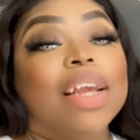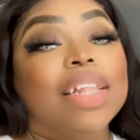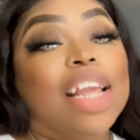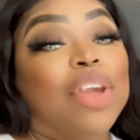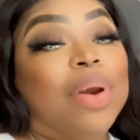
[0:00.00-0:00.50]

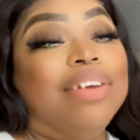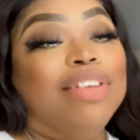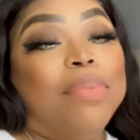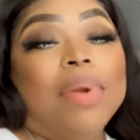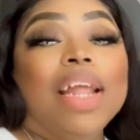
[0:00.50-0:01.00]
Thank you guys. See
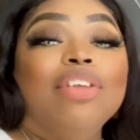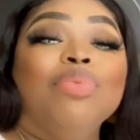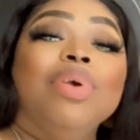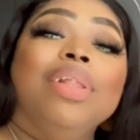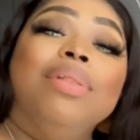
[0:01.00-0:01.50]
you in my next
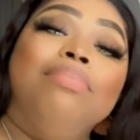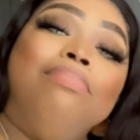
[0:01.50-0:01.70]
one.